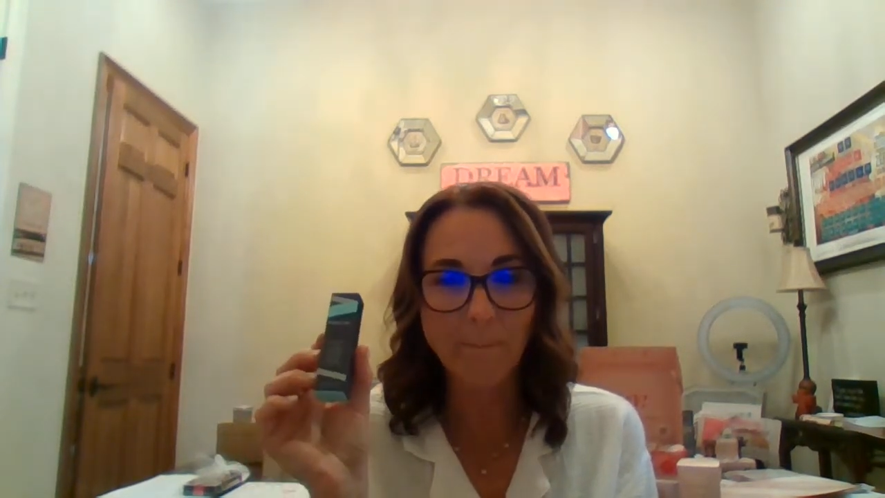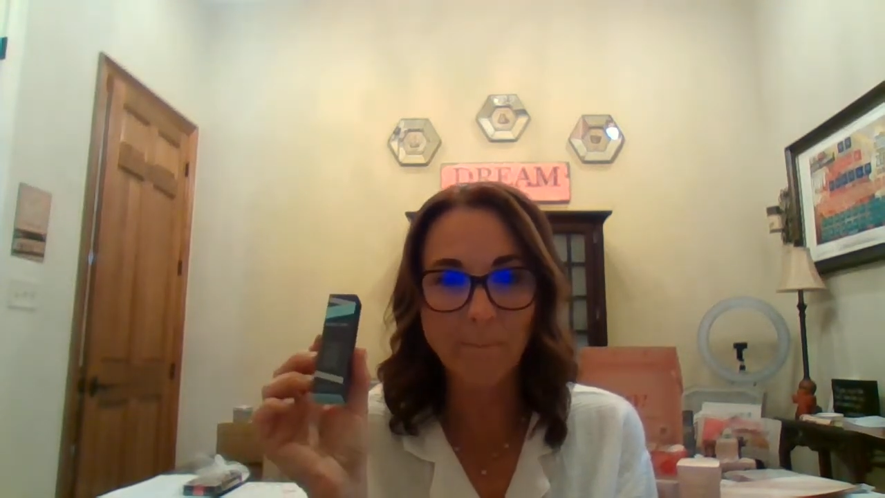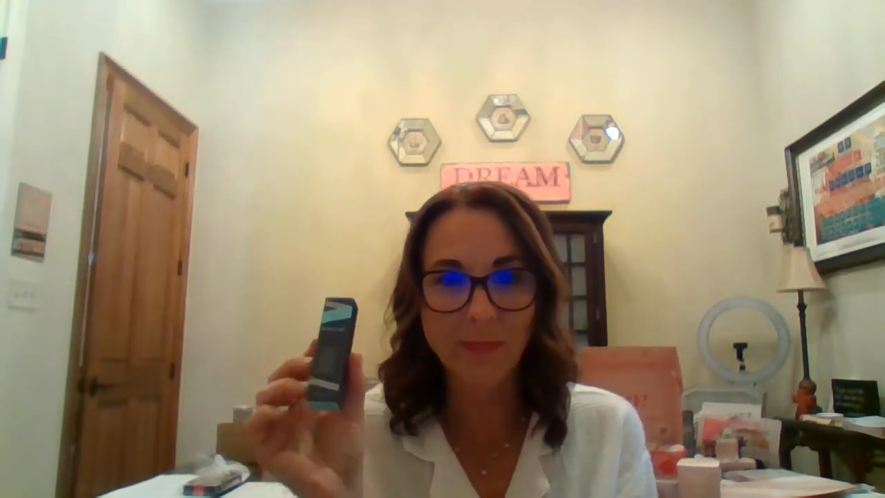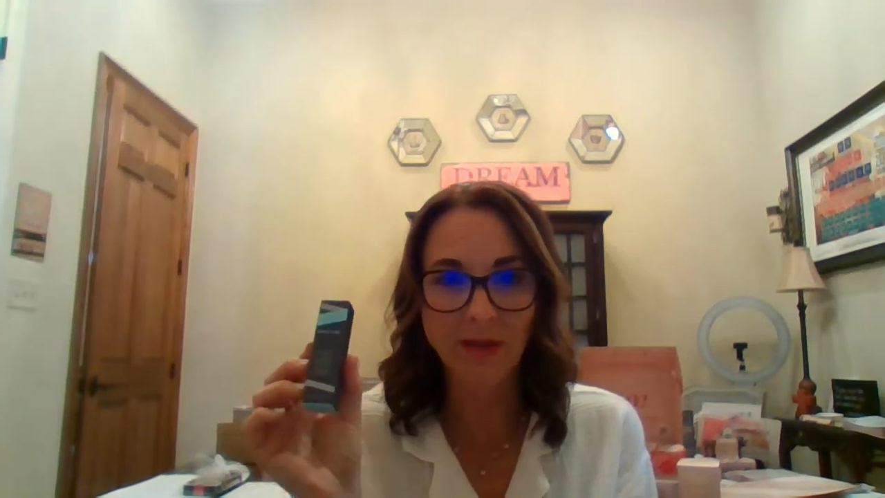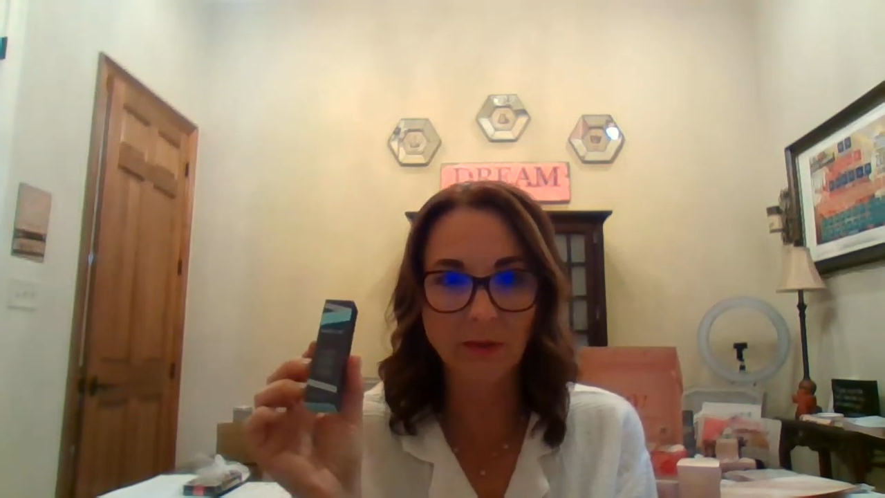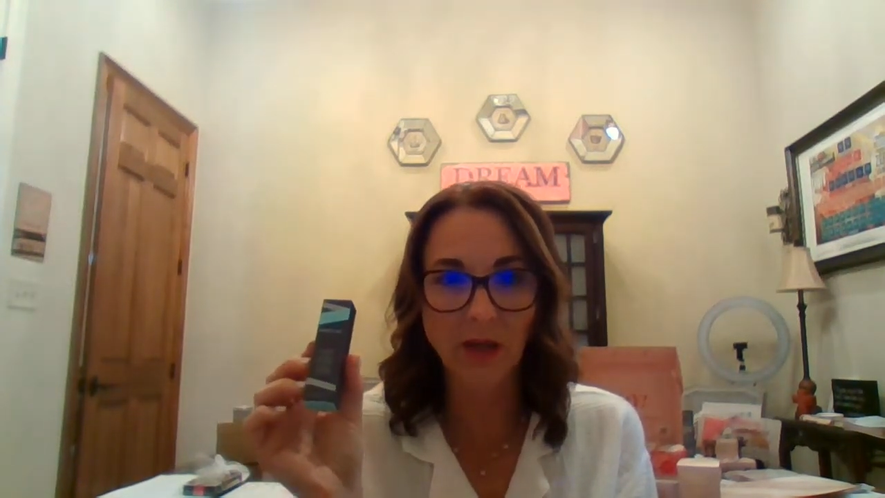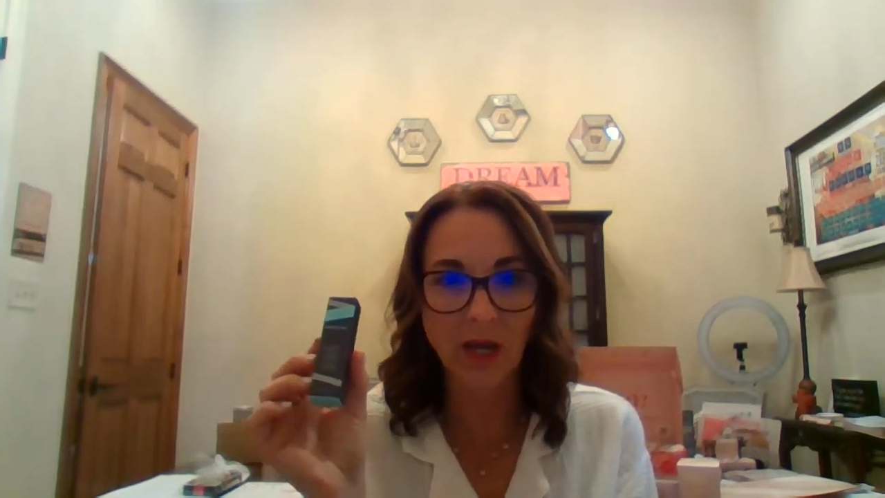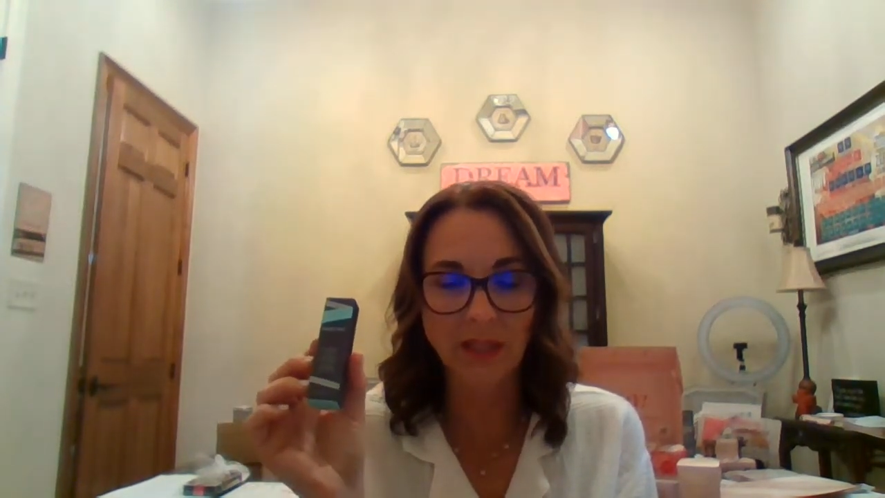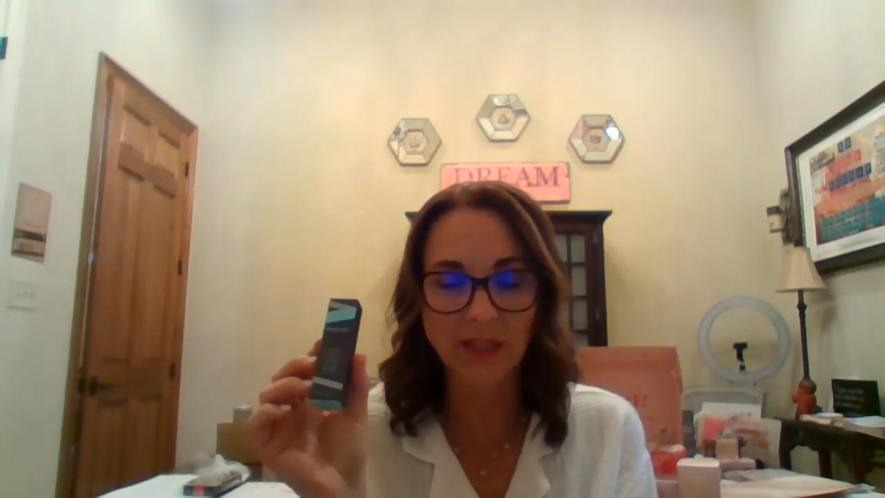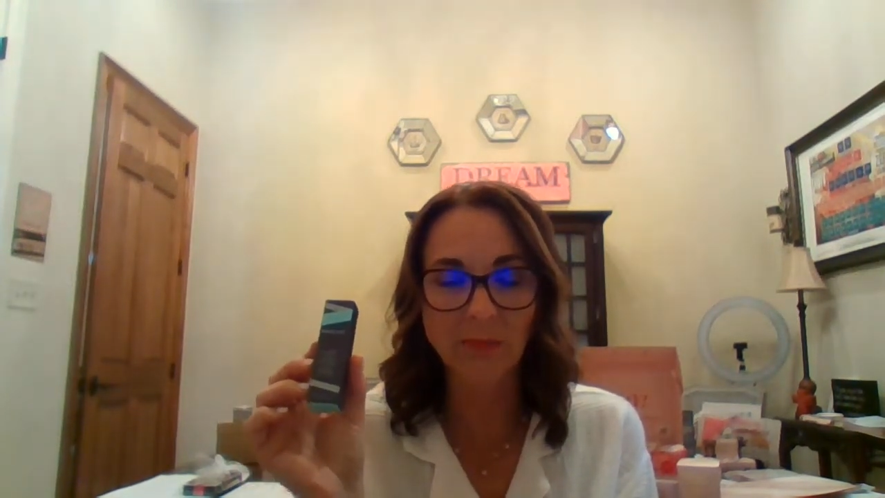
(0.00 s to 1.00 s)

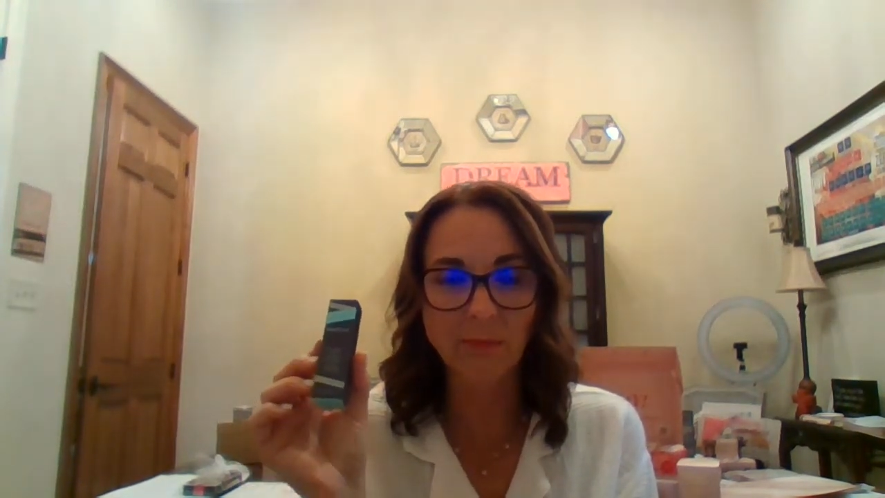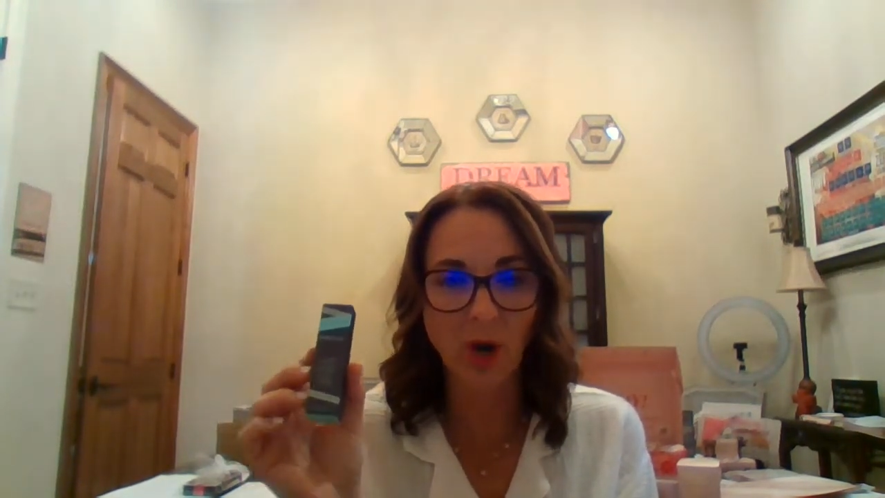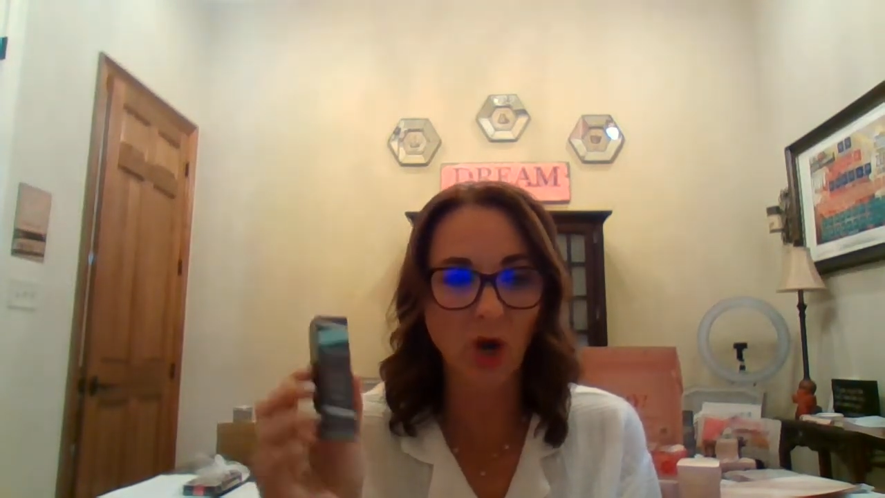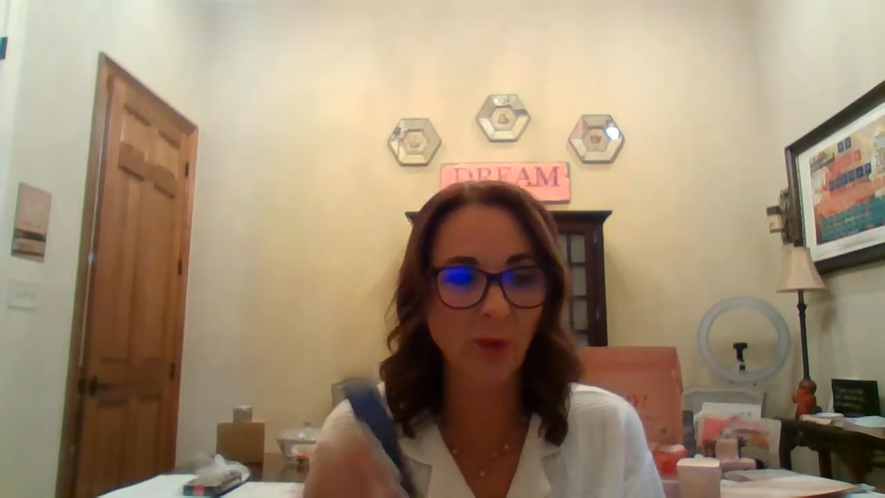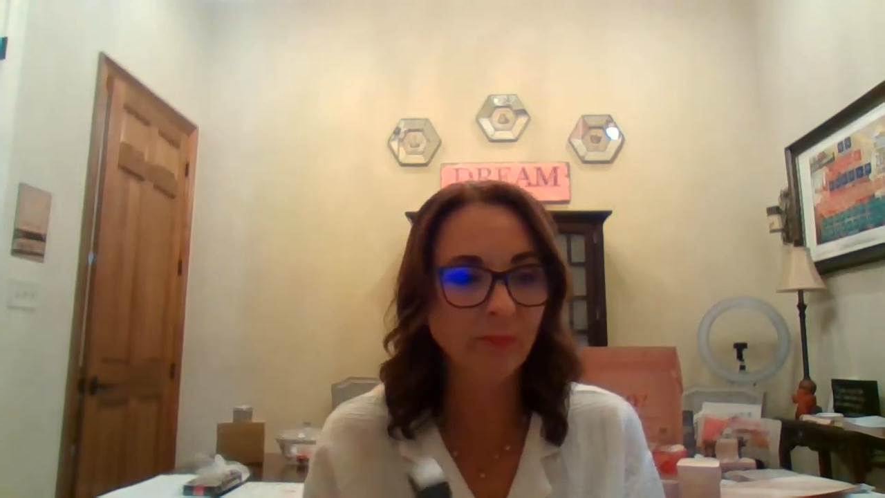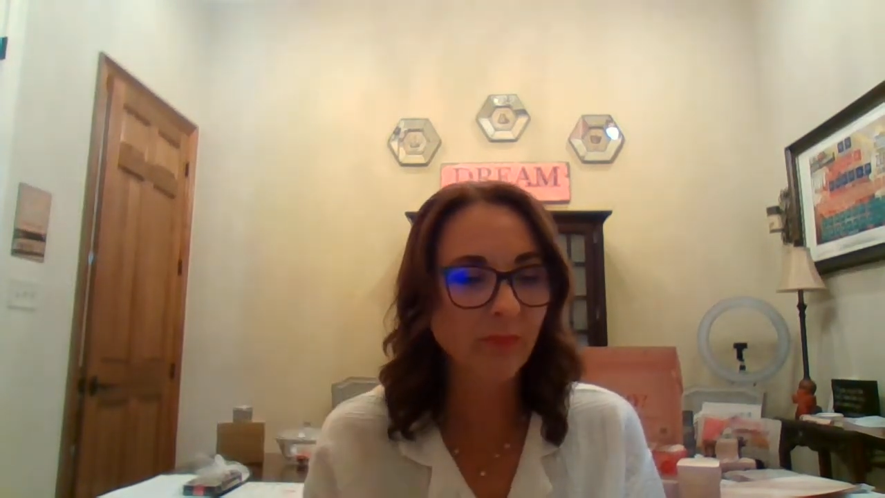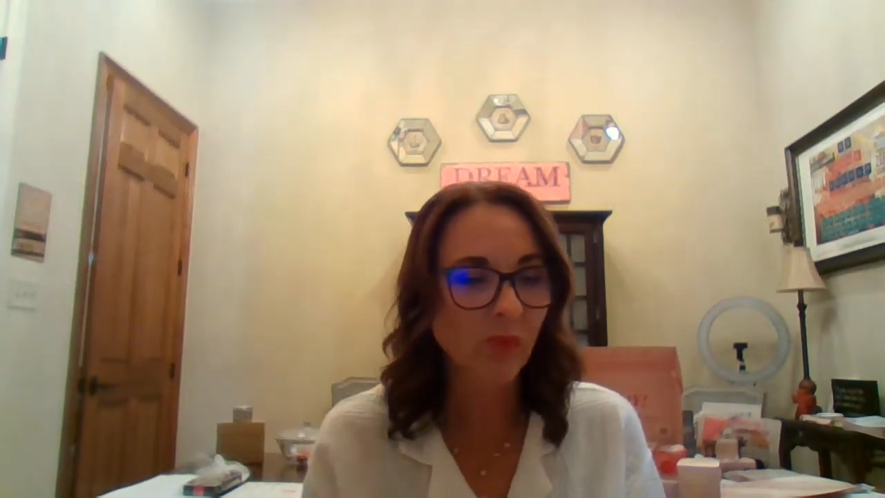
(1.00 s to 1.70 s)
lip balm